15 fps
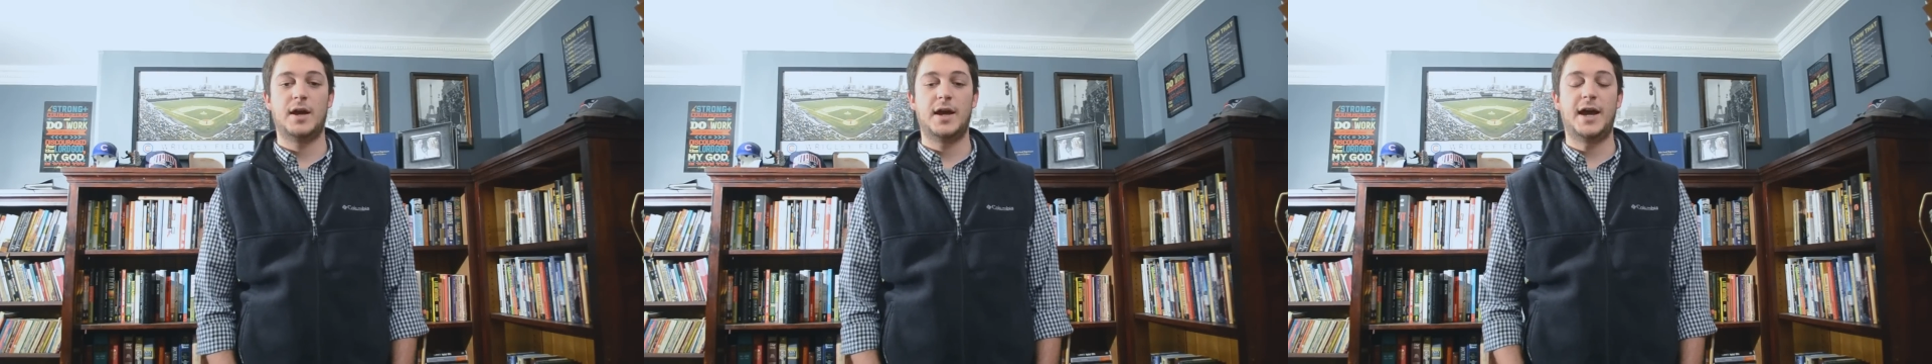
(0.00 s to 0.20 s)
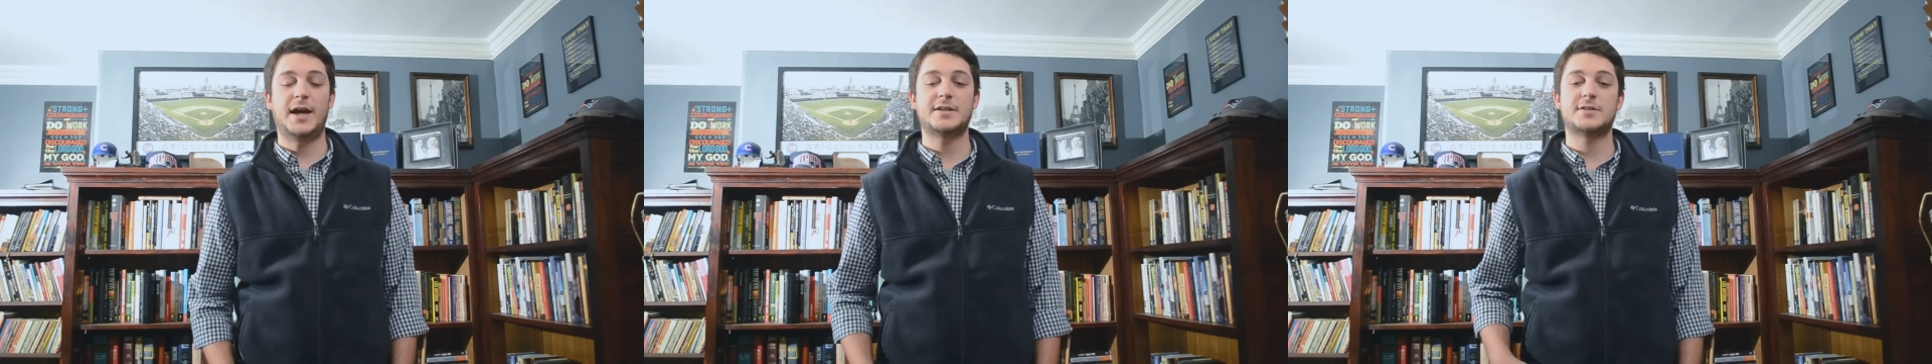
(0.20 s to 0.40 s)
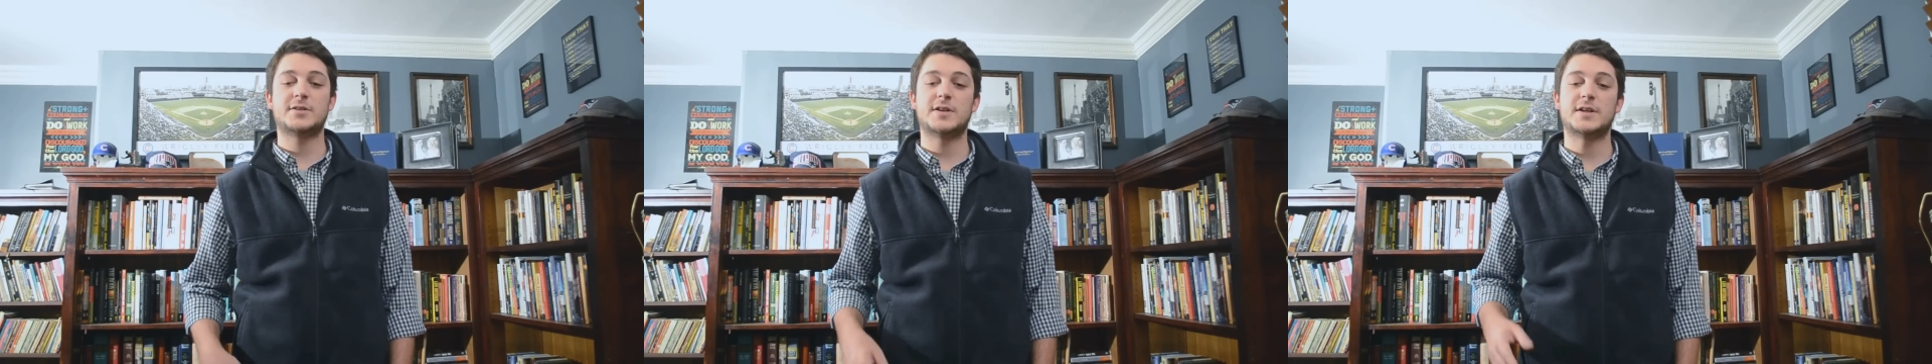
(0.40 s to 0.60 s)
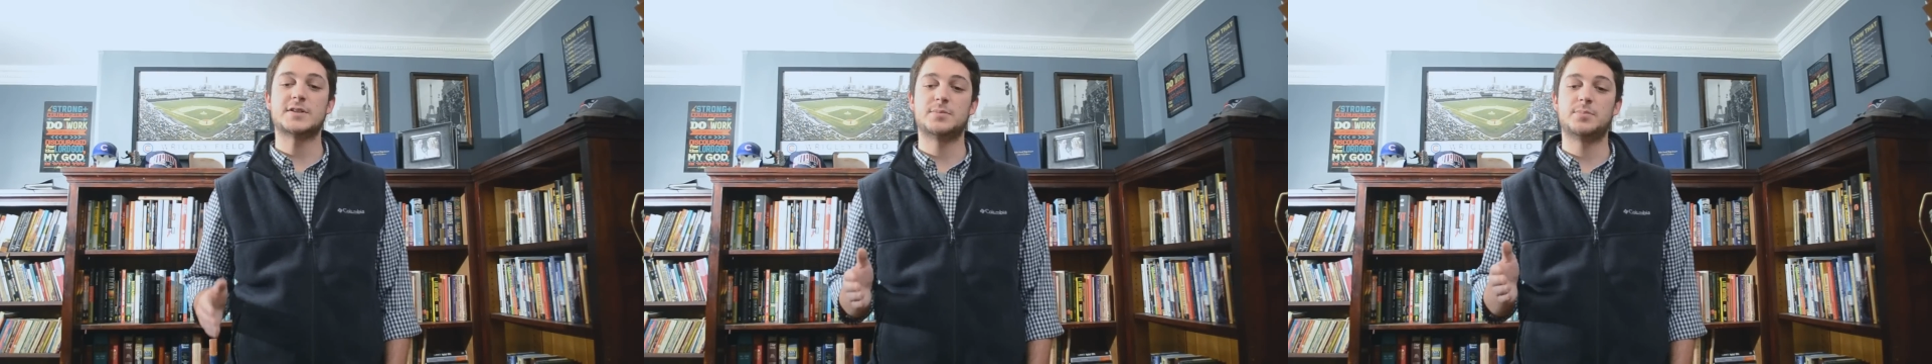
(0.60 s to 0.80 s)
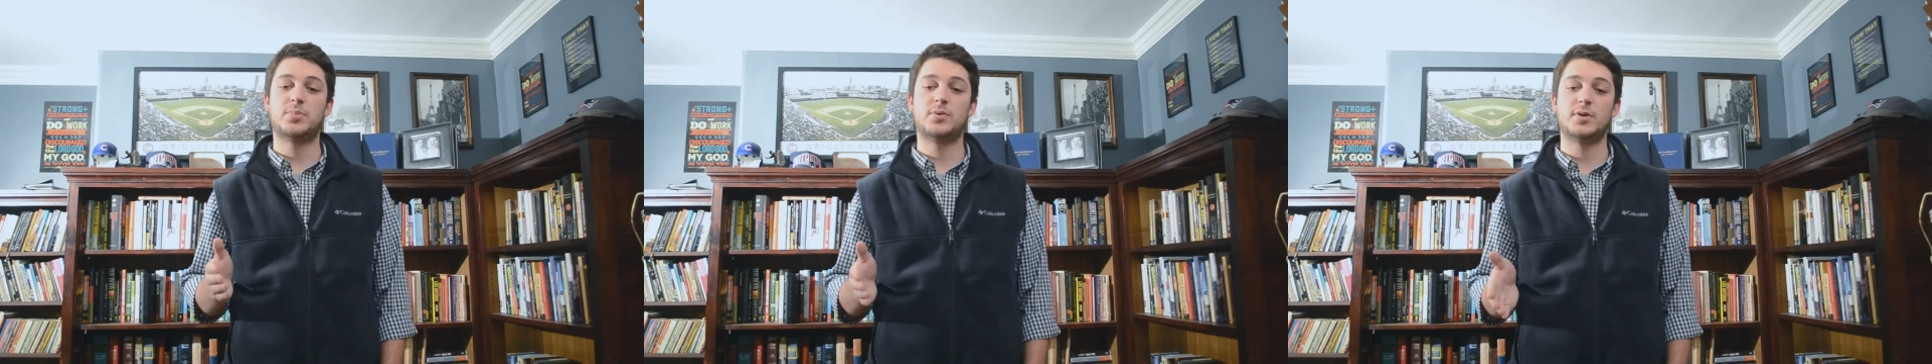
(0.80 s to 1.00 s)
Esther has
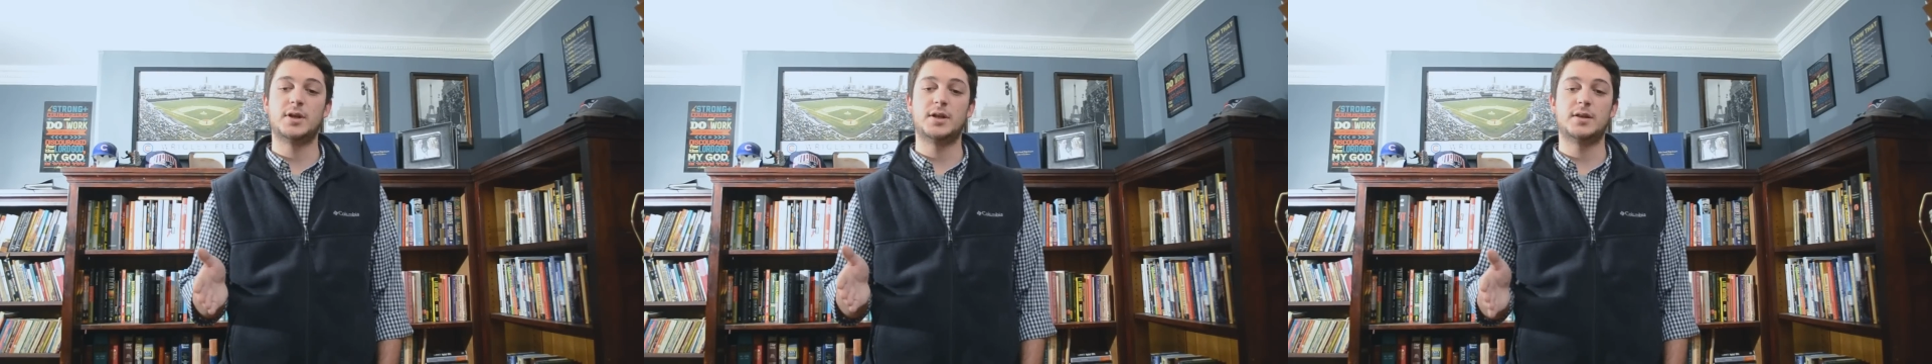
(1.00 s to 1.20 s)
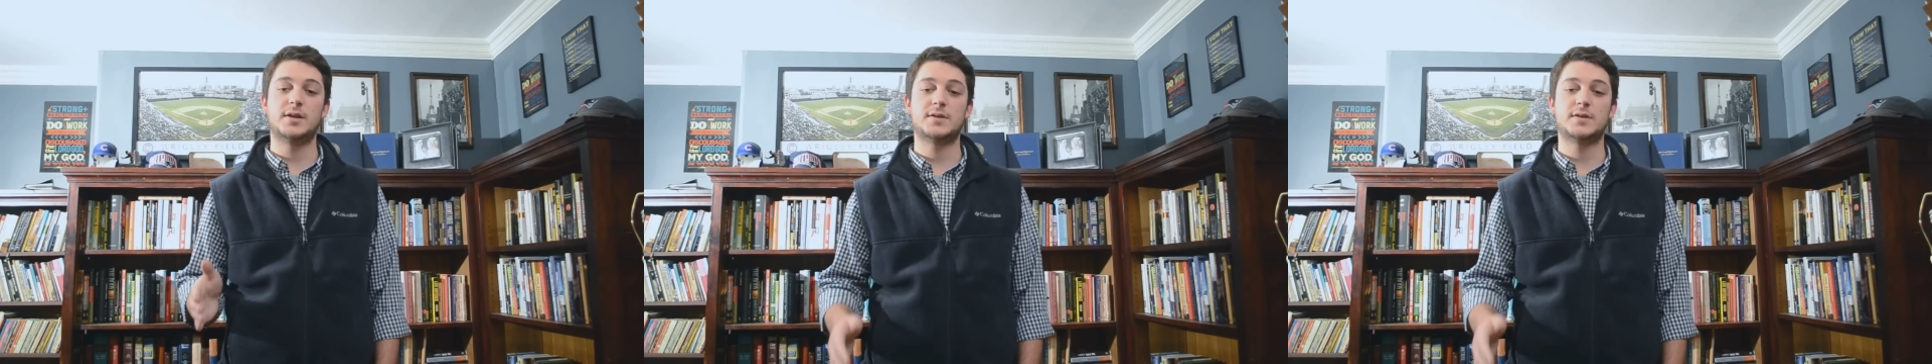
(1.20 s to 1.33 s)
completely